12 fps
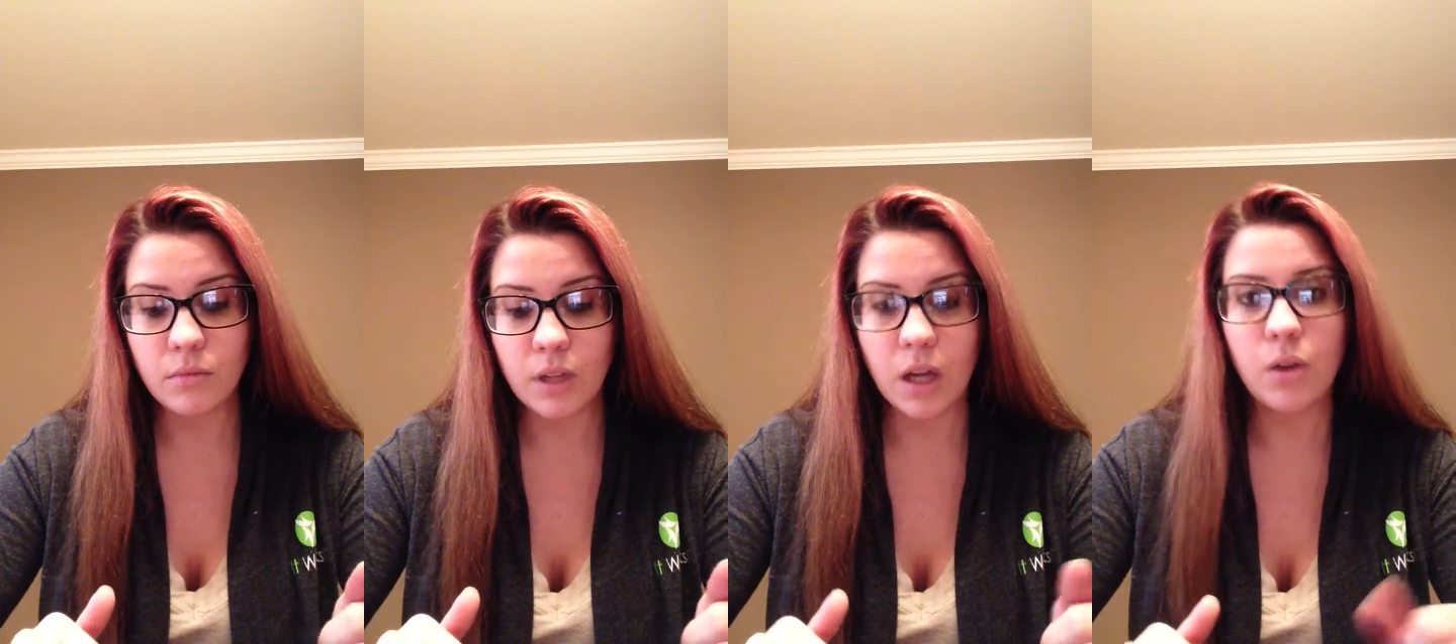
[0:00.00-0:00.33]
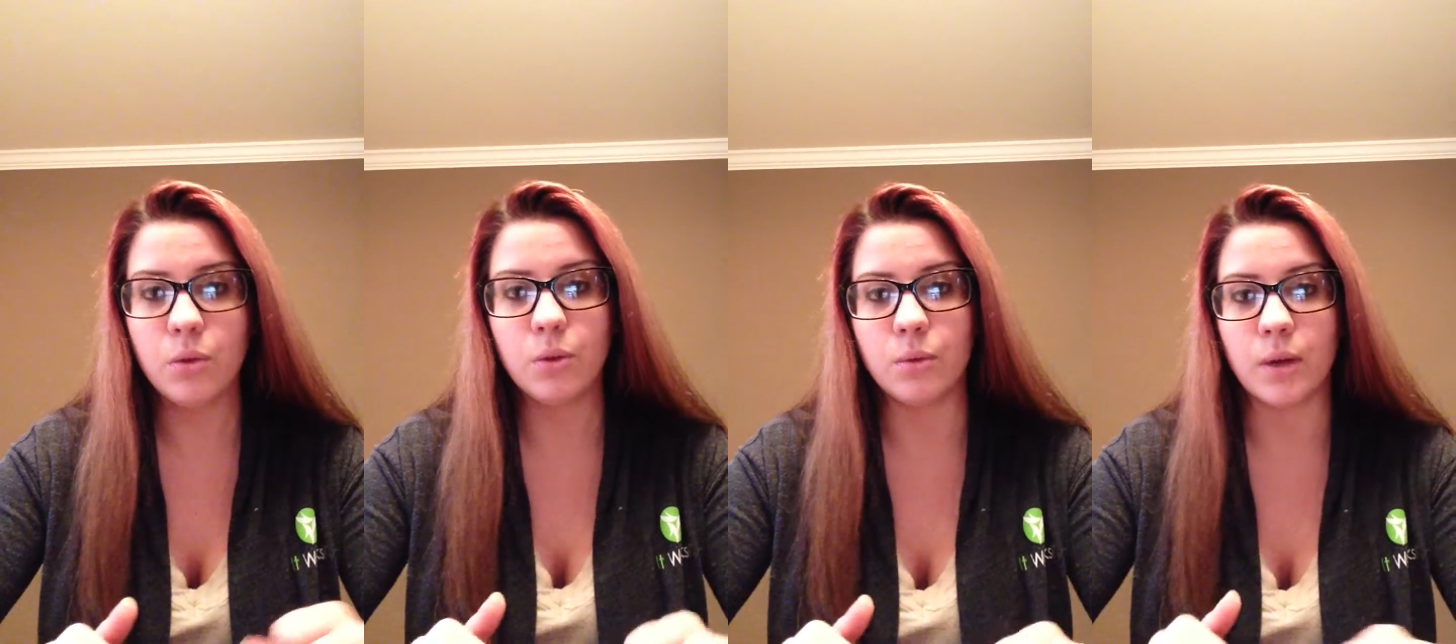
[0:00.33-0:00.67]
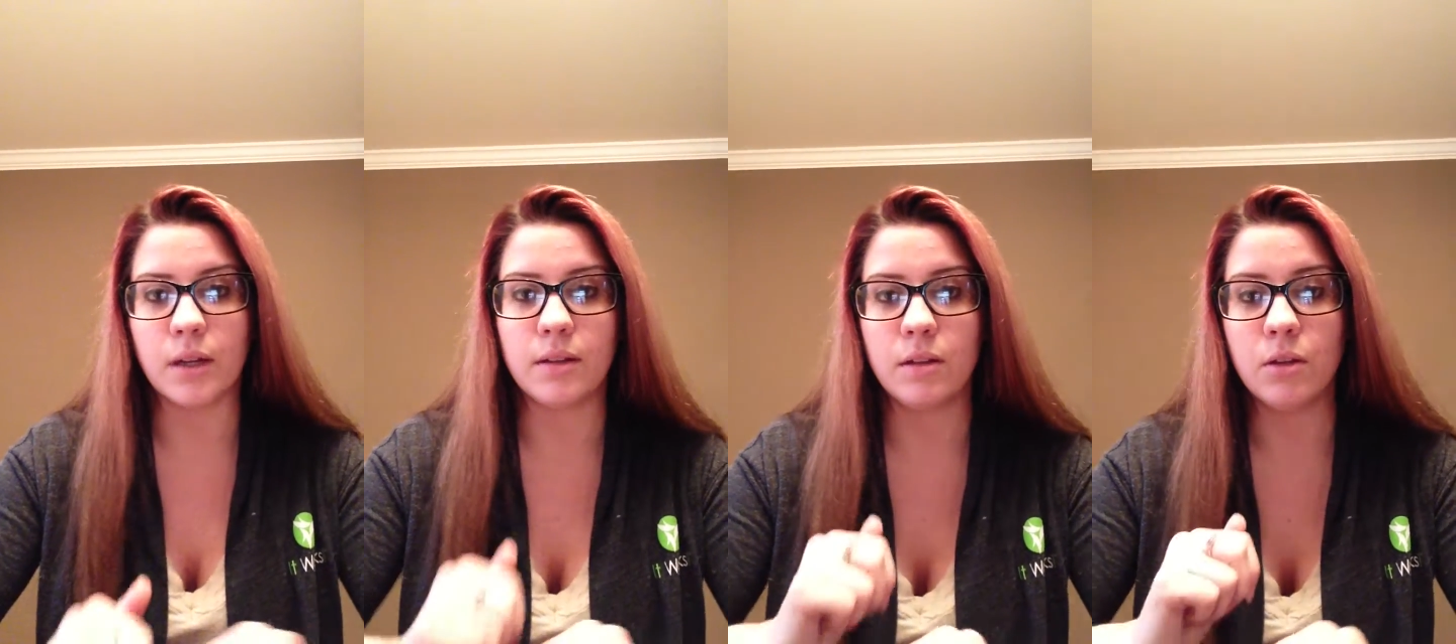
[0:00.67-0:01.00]

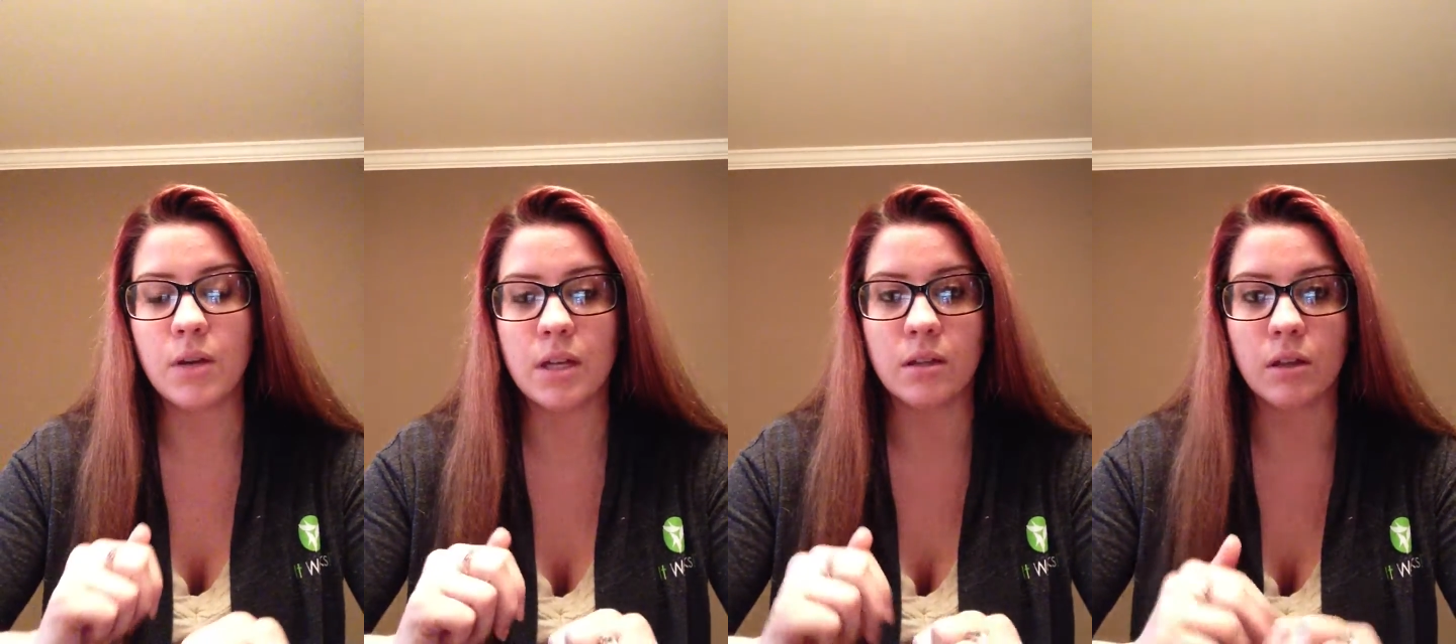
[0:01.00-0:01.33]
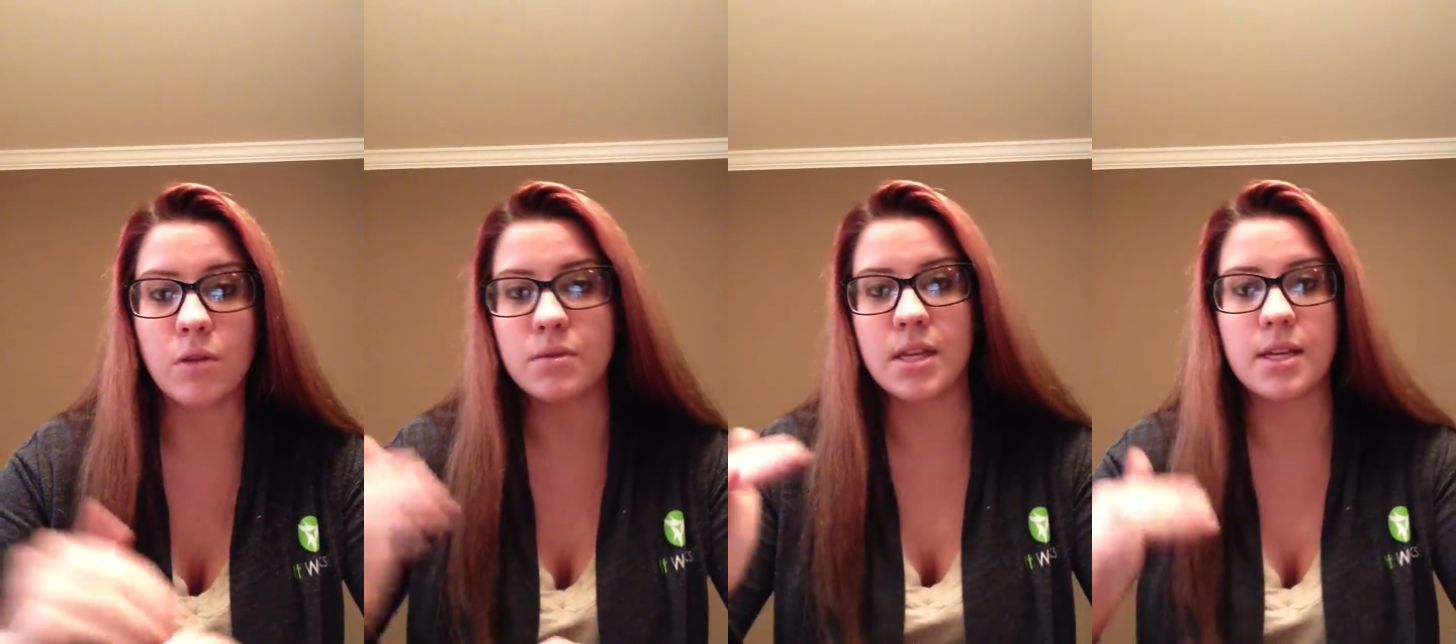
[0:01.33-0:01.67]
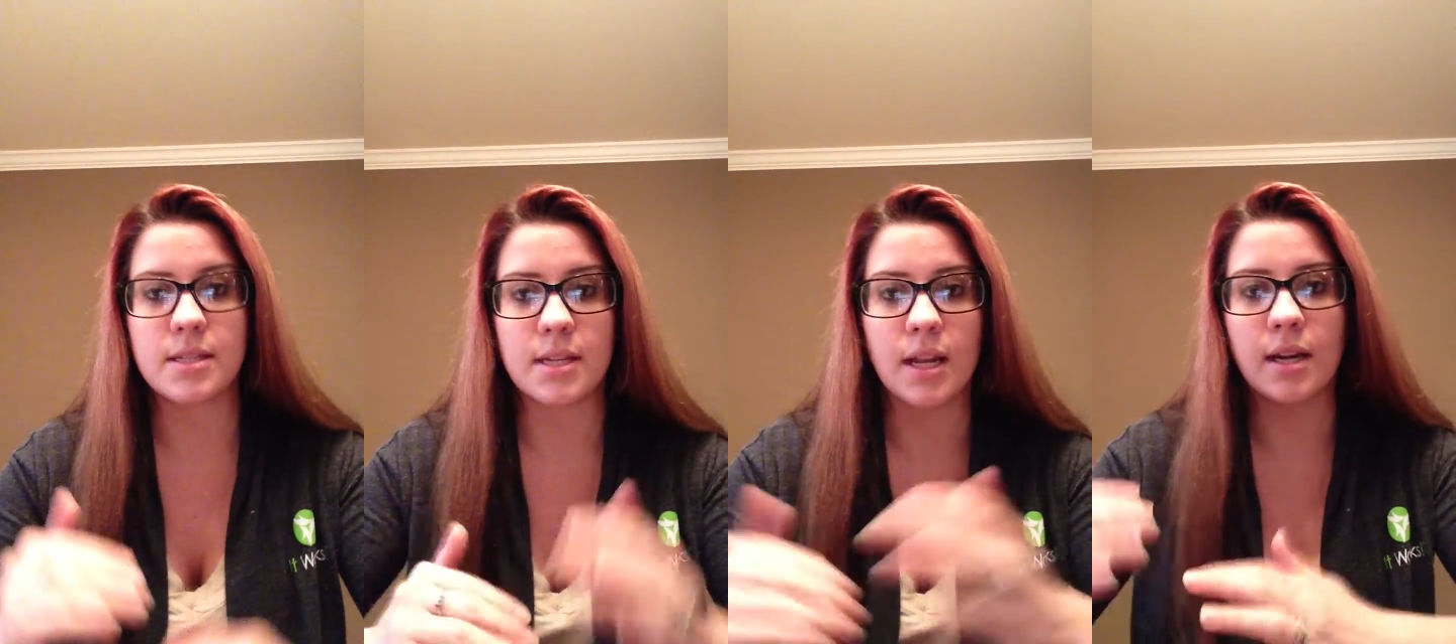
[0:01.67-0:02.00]
oh, you can lose
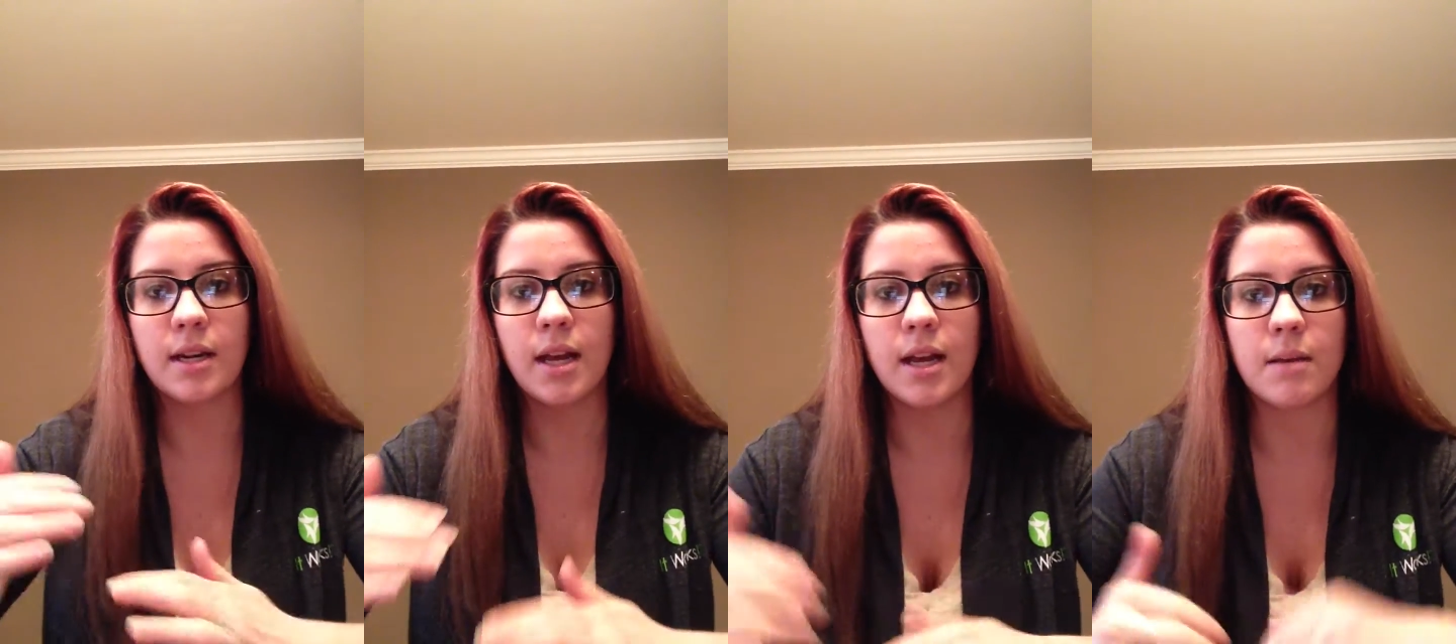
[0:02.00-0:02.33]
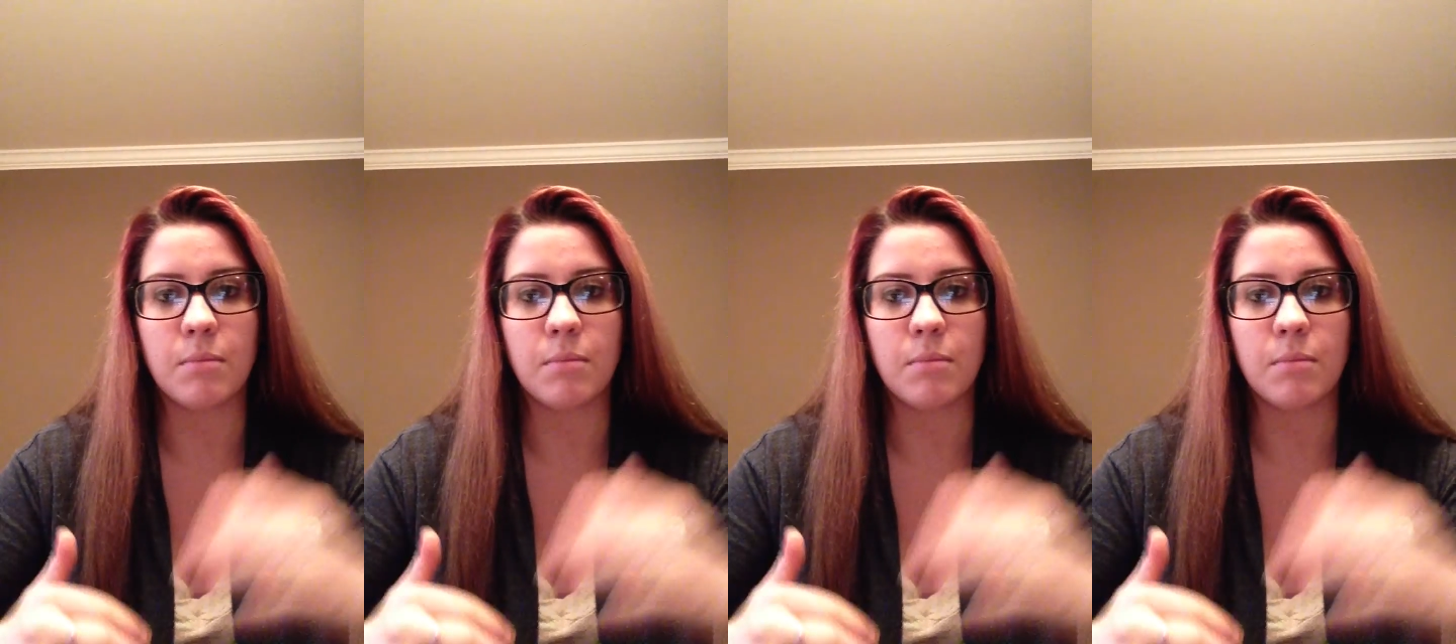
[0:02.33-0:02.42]
this and da-da-da,